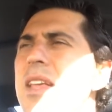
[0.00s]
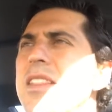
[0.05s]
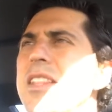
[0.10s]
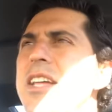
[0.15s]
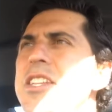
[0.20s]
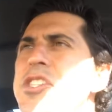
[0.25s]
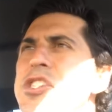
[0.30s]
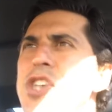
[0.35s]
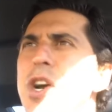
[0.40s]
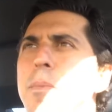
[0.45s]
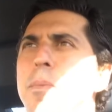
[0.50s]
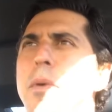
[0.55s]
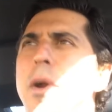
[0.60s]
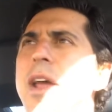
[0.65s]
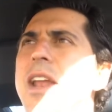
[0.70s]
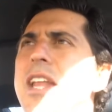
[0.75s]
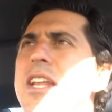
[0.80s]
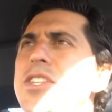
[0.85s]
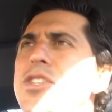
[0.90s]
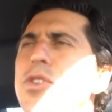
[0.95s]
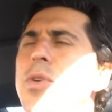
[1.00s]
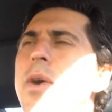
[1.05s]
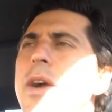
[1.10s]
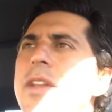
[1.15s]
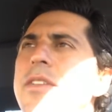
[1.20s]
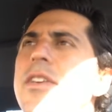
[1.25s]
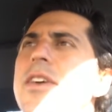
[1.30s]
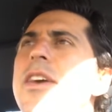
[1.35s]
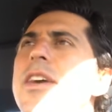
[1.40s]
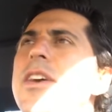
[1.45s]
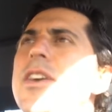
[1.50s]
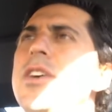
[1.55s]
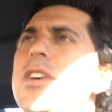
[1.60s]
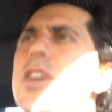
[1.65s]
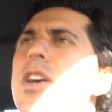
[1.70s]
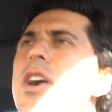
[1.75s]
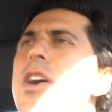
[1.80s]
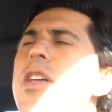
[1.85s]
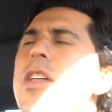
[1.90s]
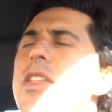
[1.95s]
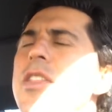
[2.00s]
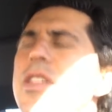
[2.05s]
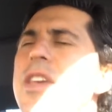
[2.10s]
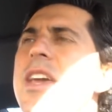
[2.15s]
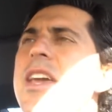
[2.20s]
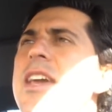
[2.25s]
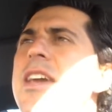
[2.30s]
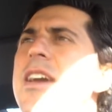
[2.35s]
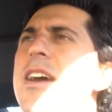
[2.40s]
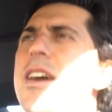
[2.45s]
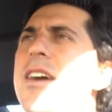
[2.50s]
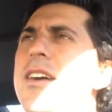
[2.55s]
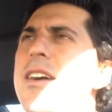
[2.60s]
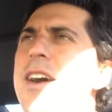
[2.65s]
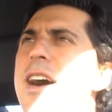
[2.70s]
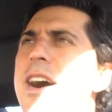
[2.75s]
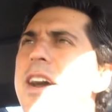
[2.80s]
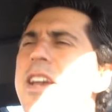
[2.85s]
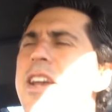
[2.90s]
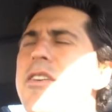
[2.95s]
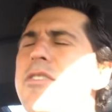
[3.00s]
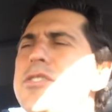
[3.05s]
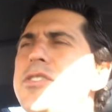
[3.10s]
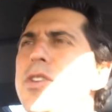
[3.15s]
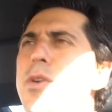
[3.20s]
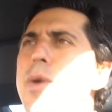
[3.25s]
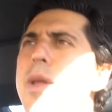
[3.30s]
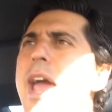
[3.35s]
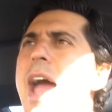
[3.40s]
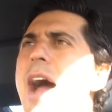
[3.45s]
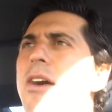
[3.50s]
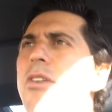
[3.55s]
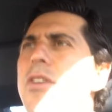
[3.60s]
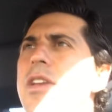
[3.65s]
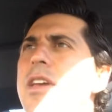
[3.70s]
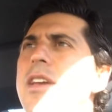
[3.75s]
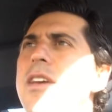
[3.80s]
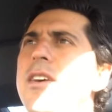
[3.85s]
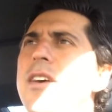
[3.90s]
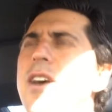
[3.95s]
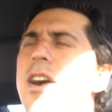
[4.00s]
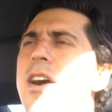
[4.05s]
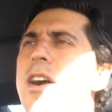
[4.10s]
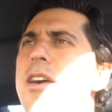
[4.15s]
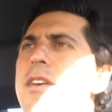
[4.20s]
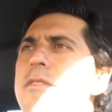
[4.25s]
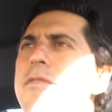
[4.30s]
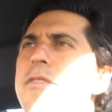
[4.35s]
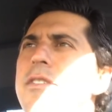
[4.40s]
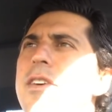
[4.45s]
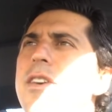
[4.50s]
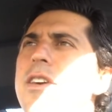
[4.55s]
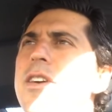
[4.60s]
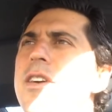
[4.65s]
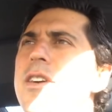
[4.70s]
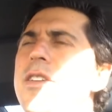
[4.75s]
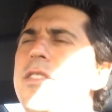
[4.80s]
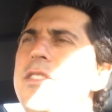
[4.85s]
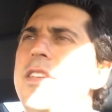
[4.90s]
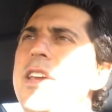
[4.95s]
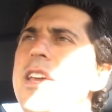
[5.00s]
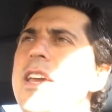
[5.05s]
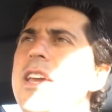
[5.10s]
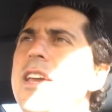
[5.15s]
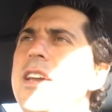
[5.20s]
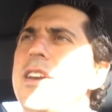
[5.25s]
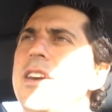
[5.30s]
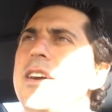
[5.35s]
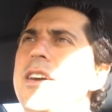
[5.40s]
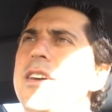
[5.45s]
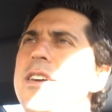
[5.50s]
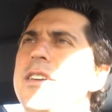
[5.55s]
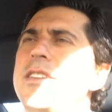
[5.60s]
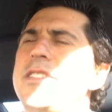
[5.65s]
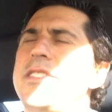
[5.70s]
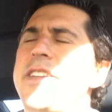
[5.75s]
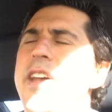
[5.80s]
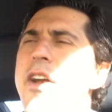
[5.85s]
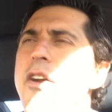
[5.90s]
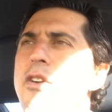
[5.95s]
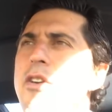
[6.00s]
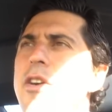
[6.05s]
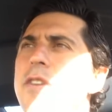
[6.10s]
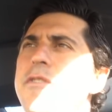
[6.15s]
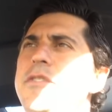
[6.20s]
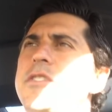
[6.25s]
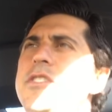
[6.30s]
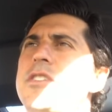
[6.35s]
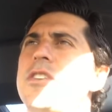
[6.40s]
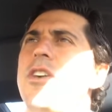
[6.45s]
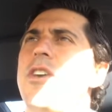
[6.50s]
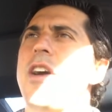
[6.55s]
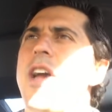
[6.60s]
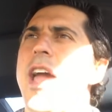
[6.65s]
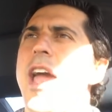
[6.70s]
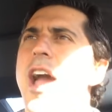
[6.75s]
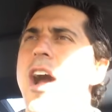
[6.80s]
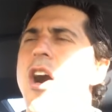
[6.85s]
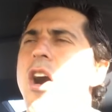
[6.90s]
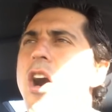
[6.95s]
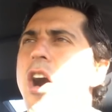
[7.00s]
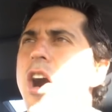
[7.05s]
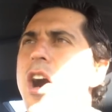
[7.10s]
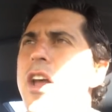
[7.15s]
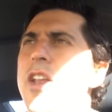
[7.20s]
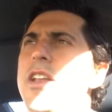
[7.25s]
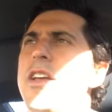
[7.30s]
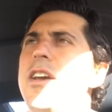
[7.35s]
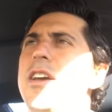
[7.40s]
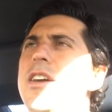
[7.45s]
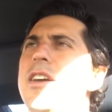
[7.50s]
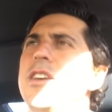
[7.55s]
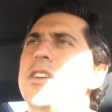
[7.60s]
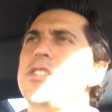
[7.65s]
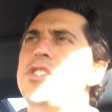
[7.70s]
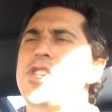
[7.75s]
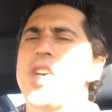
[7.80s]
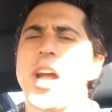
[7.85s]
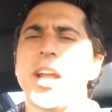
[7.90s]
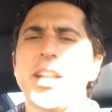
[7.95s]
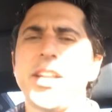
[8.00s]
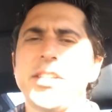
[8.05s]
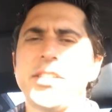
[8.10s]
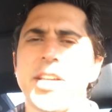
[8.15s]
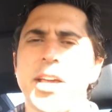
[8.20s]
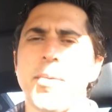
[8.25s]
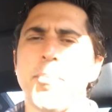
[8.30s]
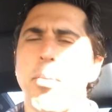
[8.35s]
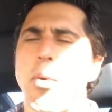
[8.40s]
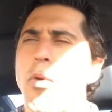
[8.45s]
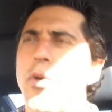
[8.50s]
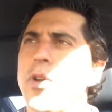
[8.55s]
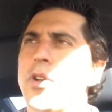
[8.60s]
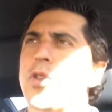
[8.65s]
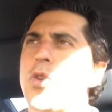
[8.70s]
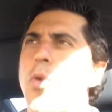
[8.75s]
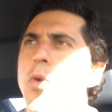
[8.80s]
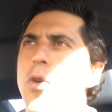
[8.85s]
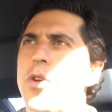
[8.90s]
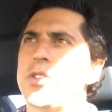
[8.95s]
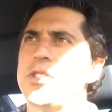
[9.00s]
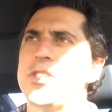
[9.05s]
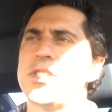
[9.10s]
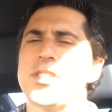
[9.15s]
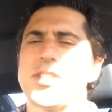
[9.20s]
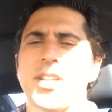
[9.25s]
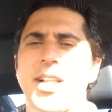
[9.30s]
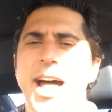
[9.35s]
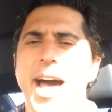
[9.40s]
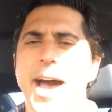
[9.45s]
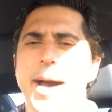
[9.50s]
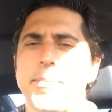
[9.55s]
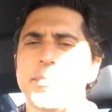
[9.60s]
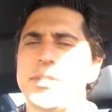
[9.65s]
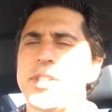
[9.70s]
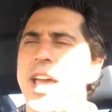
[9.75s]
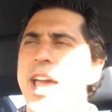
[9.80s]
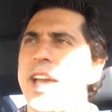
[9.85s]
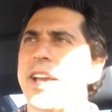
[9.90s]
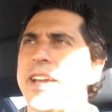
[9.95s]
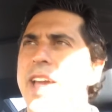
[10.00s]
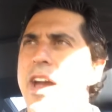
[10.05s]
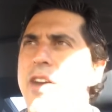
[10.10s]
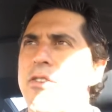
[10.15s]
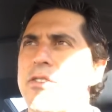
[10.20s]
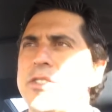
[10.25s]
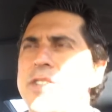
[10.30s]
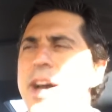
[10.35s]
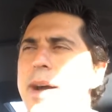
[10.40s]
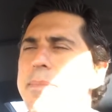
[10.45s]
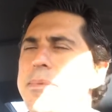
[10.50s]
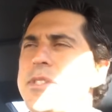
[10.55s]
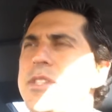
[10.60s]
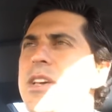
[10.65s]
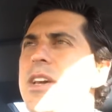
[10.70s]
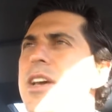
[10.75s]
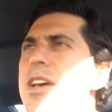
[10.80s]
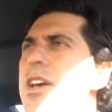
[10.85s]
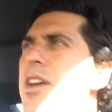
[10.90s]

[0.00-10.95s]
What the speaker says: let's jump right into it. Here's the reality of the tariffs on Chinese imported quartz slabs and countertops.